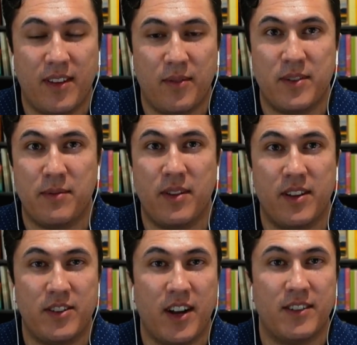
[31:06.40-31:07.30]
some of the
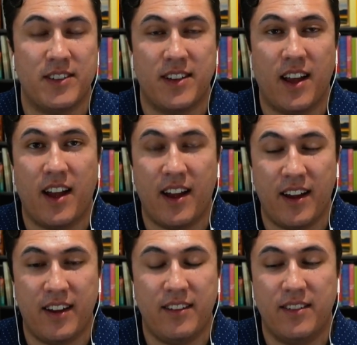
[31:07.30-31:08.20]
challenges that
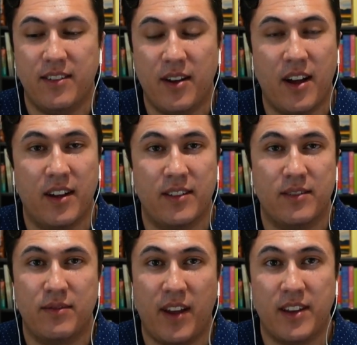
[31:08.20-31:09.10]
I
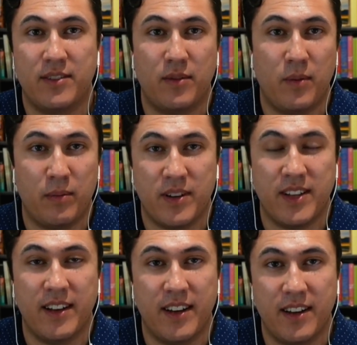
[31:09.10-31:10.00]
faced when
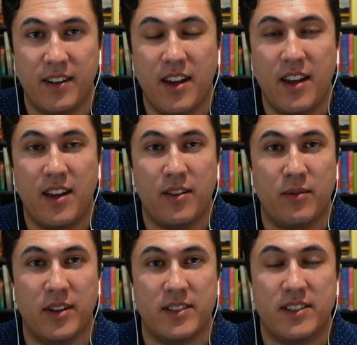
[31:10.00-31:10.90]
presenting
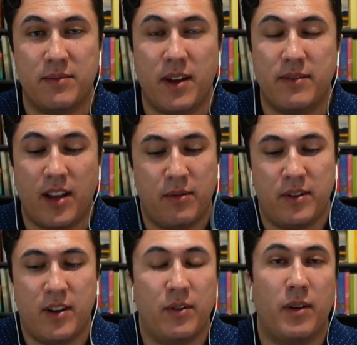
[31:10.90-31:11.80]
was sometimes I would
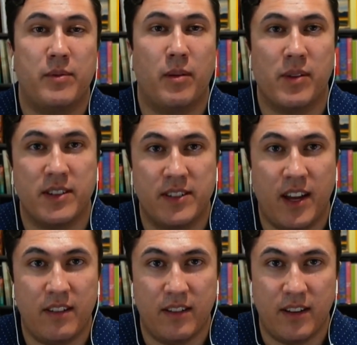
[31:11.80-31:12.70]
go up to a
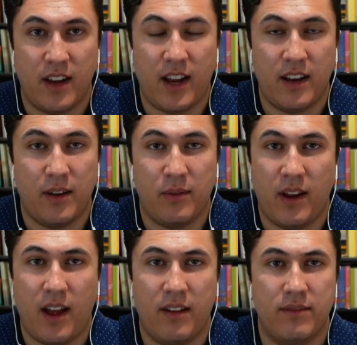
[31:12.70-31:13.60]
presentation and I would
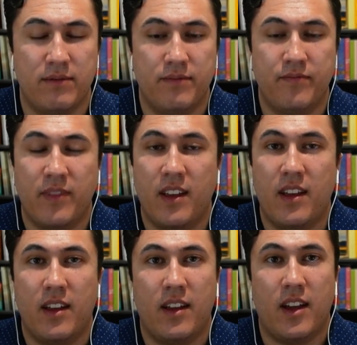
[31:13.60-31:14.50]
have
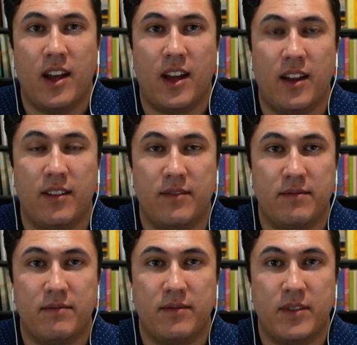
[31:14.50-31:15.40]
uh,
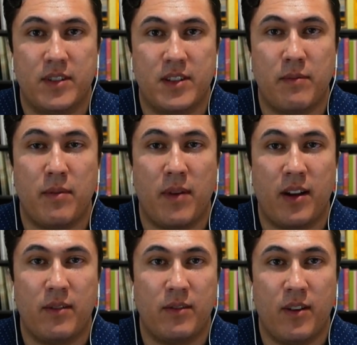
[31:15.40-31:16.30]
some of my
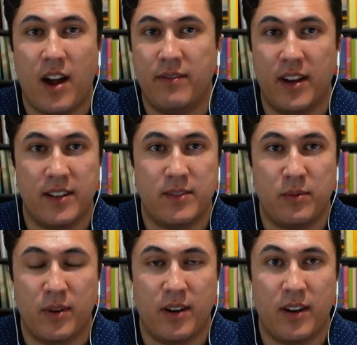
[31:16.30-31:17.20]
graphics
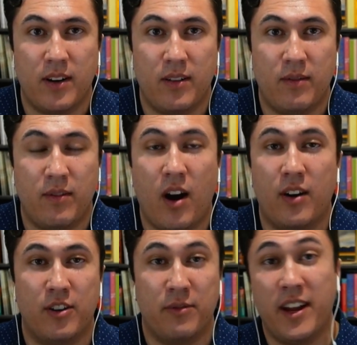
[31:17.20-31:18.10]
were hard to
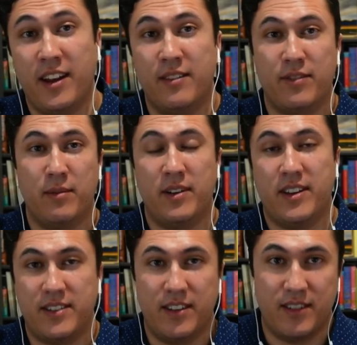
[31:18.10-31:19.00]
read from a
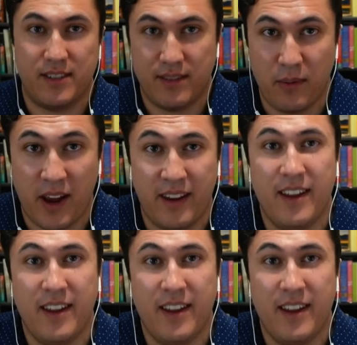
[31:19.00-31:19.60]
distance away.